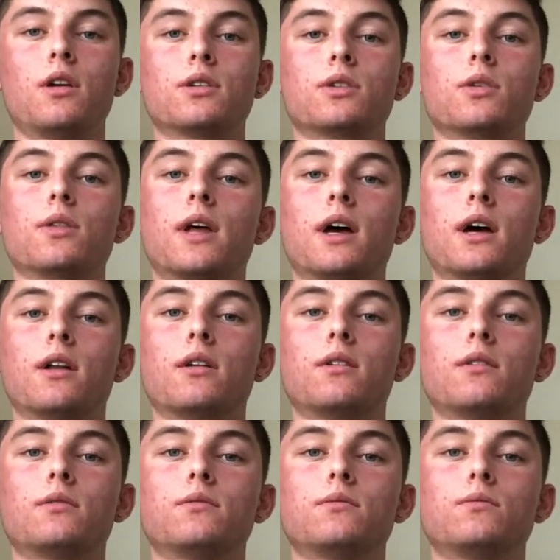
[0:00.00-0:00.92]
so
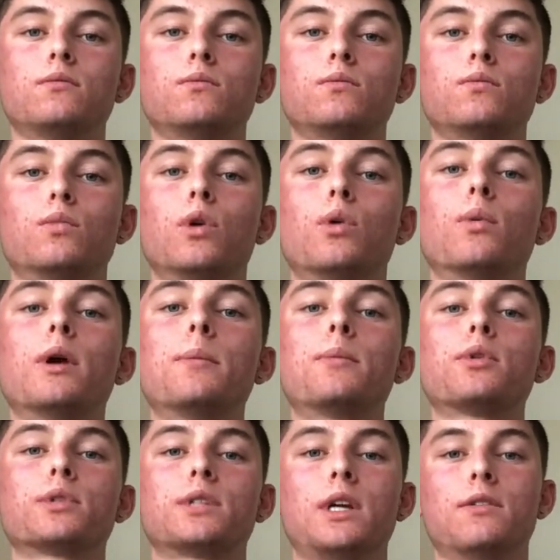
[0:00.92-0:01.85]
that what we
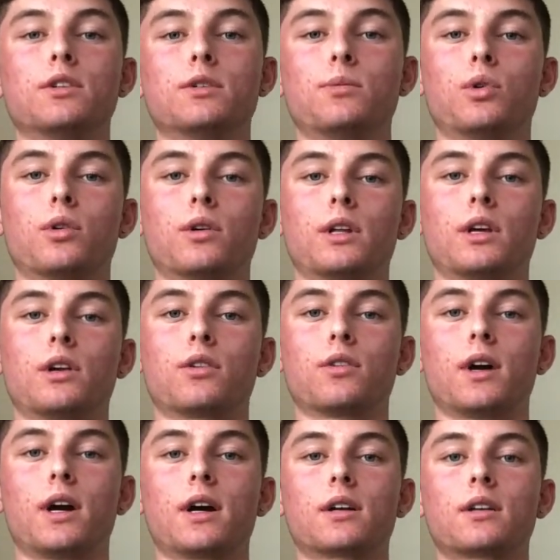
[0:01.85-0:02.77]
perceive as morally
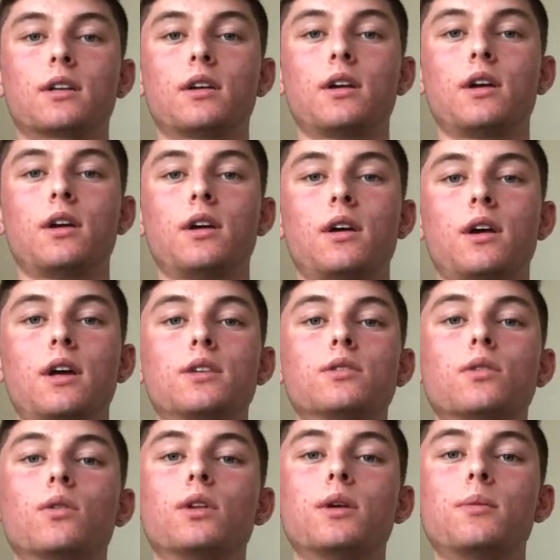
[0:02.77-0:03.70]
correct
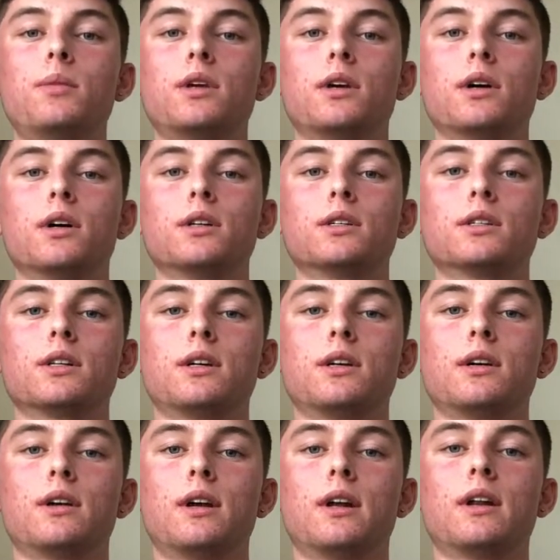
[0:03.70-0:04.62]
is only because
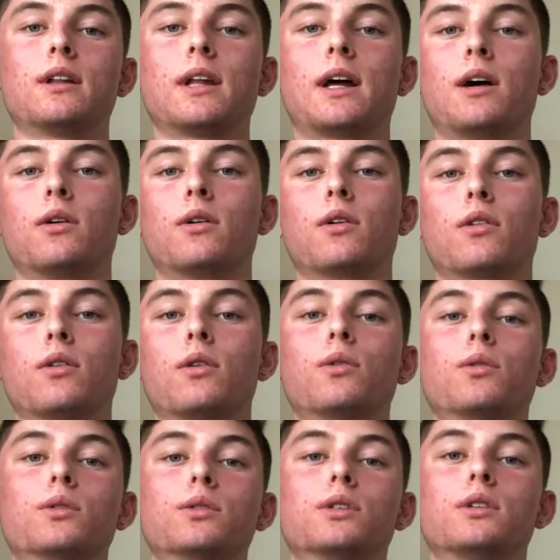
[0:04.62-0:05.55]
it allowed
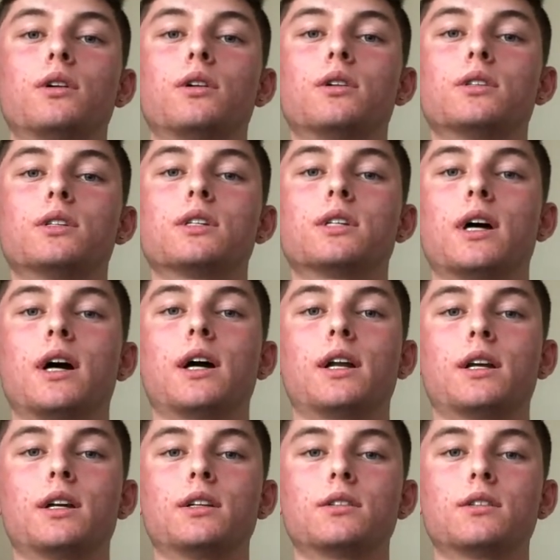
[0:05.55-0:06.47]
those
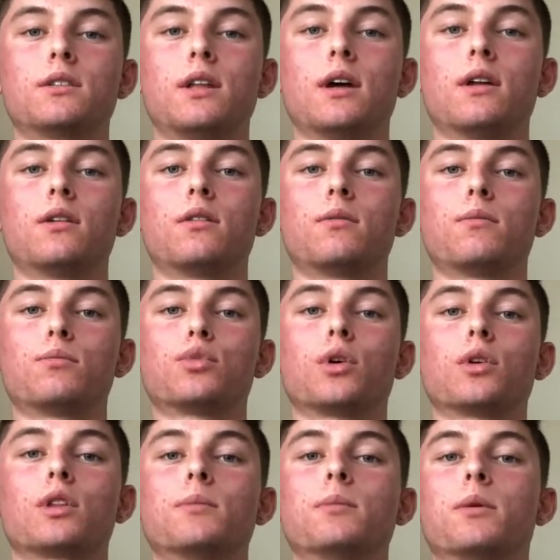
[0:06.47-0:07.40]
societies that
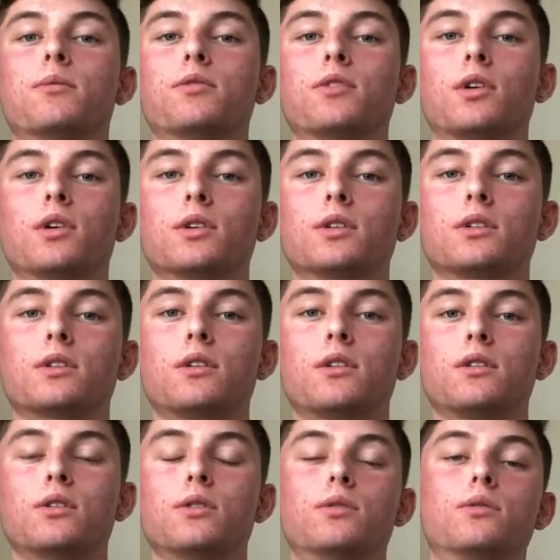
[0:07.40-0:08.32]
brought them up
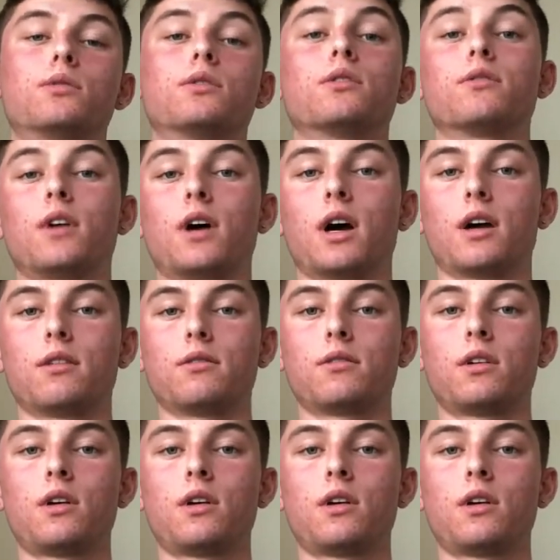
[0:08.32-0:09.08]
first to survive.